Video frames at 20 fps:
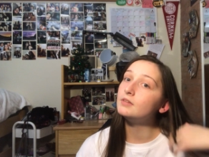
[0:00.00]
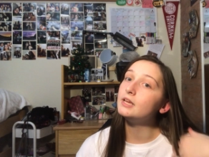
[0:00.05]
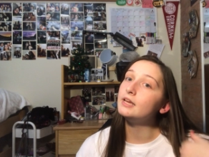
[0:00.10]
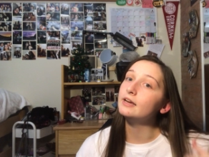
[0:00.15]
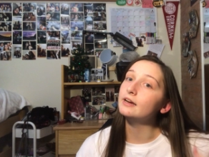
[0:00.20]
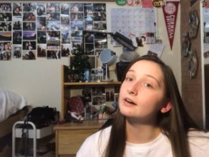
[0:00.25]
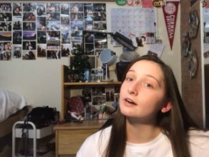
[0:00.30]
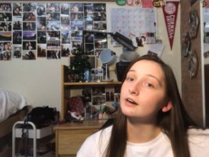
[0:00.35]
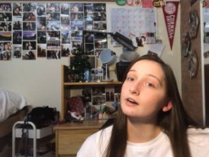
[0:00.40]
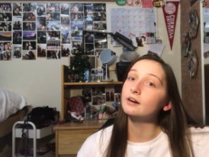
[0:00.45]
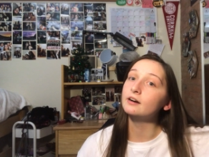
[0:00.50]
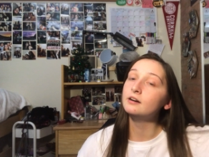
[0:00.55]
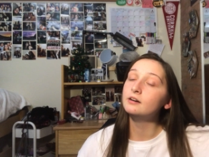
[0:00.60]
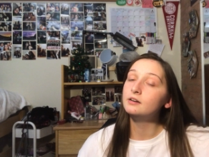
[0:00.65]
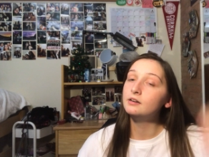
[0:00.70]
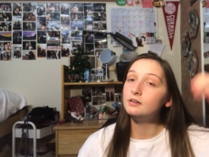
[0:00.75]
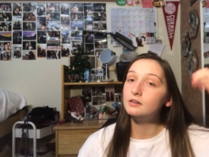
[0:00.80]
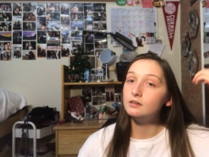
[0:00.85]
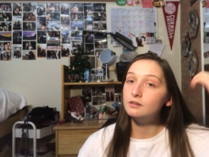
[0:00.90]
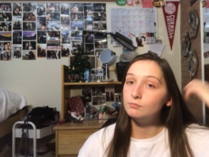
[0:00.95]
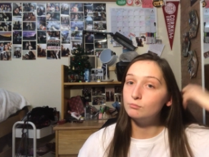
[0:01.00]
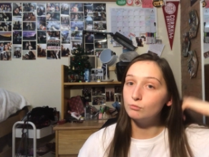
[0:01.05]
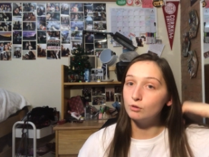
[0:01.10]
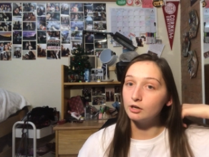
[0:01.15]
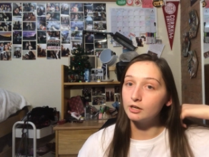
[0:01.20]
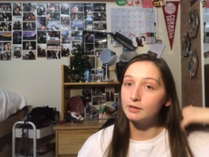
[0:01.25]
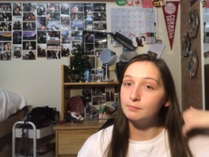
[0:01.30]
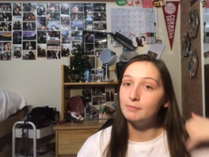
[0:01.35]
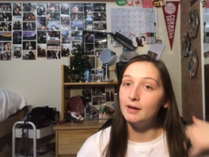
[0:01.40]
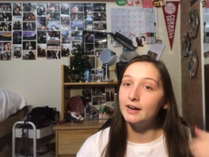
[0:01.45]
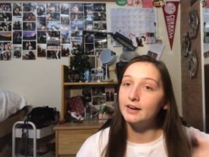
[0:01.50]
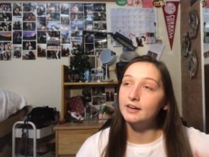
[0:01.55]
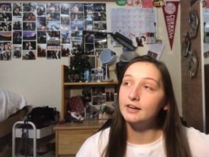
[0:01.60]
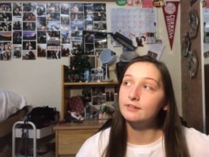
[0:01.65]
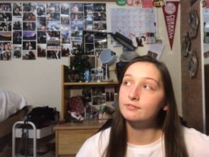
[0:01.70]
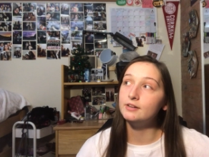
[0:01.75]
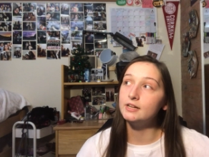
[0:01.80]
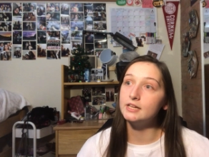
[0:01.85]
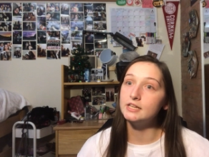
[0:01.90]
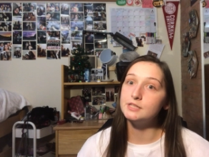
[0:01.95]
Here, more
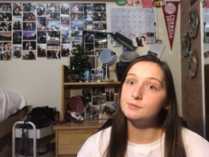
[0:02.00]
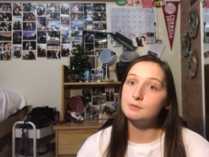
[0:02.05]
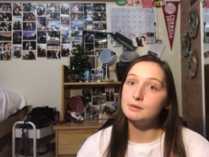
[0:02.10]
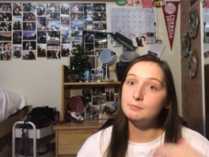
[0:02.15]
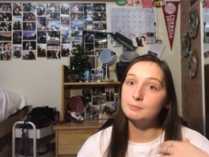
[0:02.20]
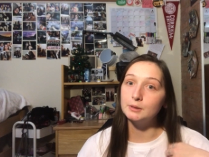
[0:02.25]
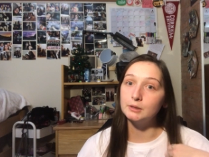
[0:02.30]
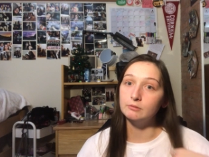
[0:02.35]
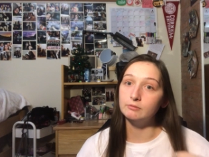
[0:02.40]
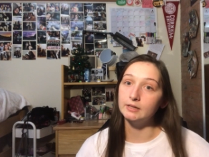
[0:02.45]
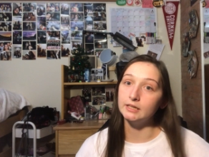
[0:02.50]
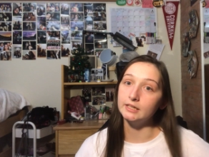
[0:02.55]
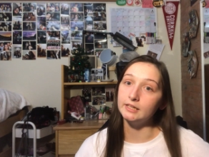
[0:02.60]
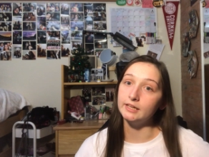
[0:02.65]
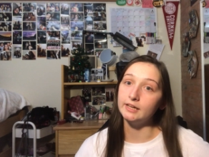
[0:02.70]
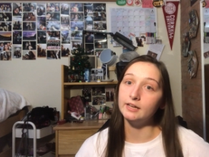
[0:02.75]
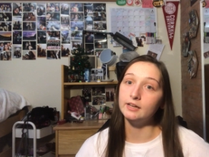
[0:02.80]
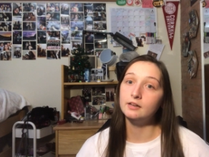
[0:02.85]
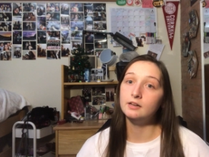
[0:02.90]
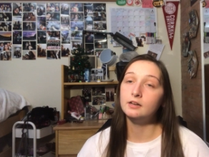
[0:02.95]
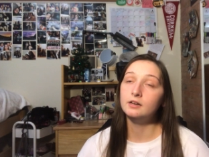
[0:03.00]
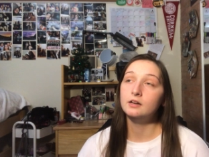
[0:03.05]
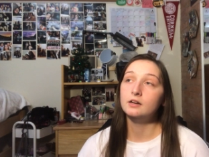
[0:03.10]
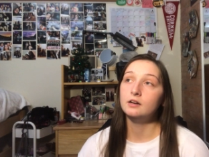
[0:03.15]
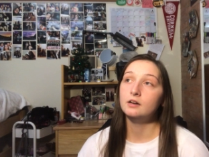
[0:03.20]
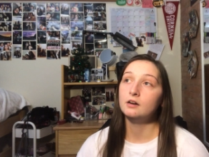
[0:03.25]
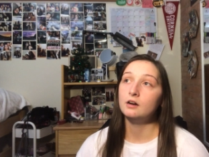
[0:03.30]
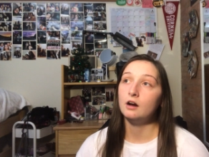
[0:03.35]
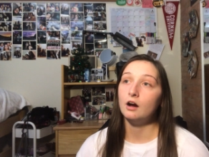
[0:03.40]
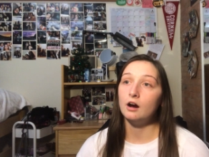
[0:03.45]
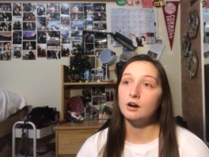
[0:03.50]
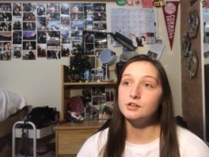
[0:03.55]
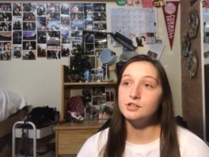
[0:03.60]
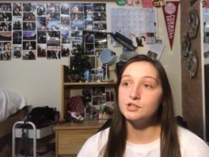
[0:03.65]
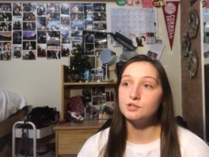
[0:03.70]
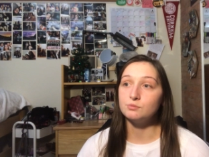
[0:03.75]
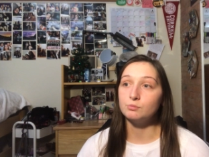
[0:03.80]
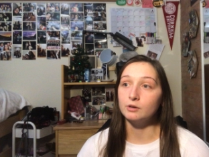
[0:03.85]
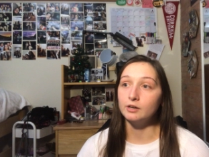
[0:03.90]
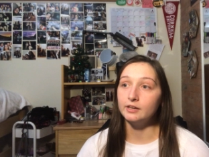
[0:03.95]
competitiveness. People really are
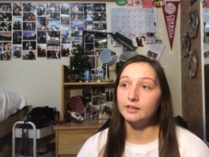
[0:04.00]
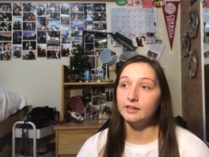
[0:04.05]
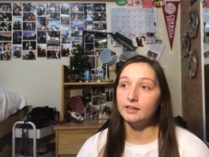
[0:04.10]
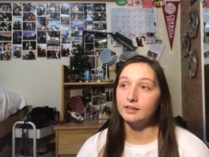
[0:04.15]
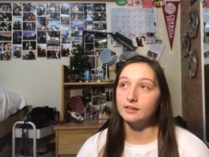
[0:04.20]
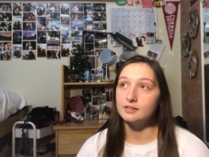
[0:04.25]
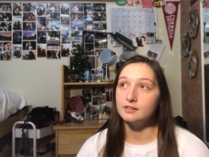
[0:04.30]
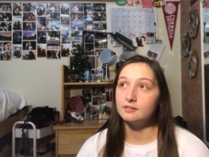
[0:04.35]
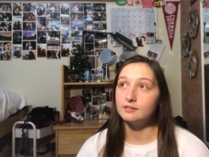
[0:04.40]
just working